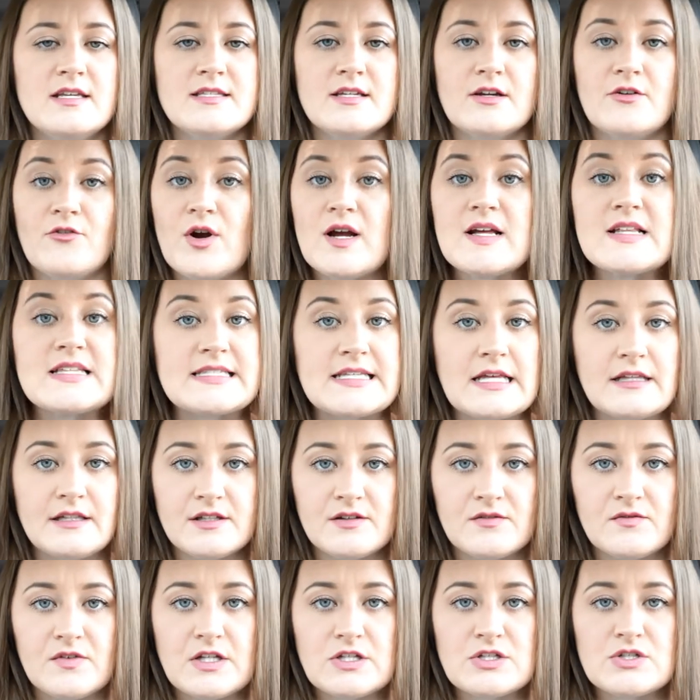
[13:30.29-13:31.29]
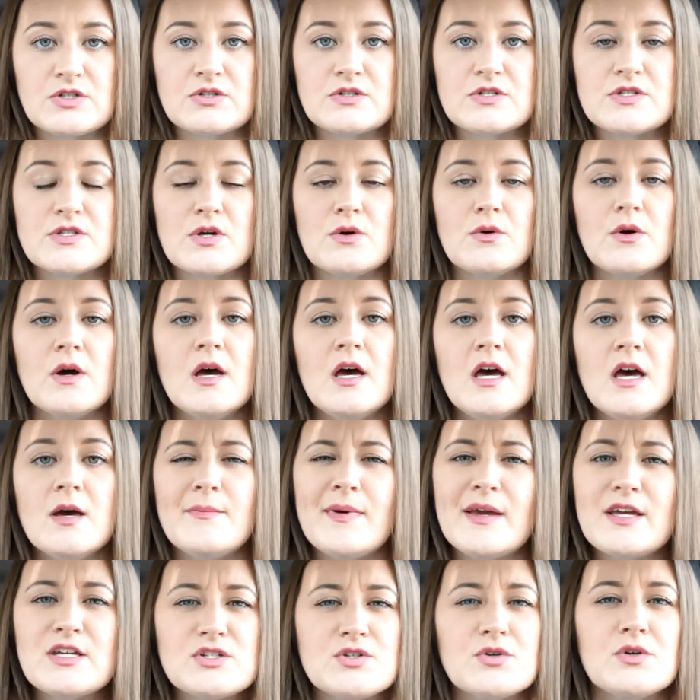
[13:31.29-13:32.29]
is a great selling feature so
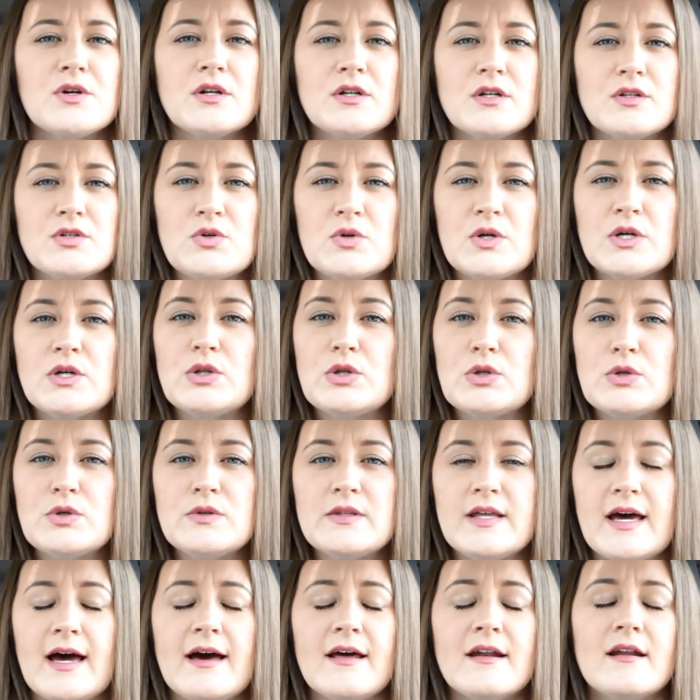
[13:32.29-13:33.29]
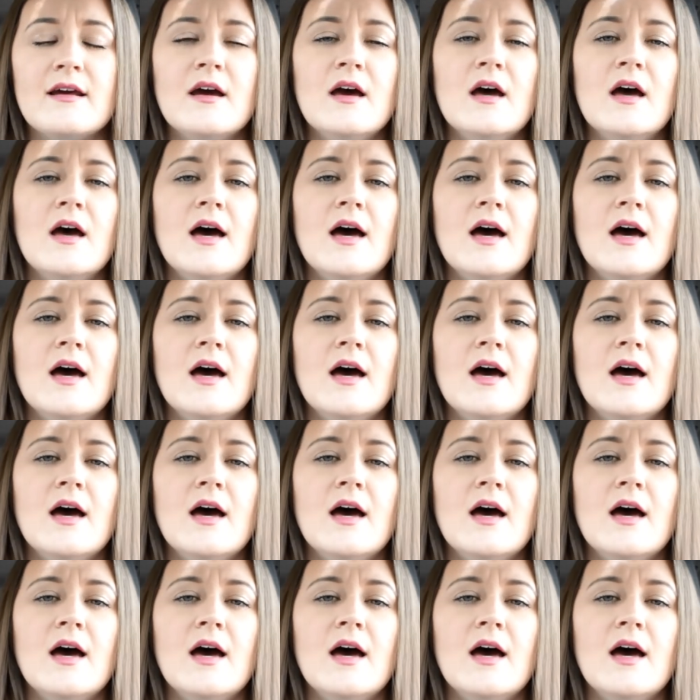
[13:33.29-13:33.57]
make sure to include that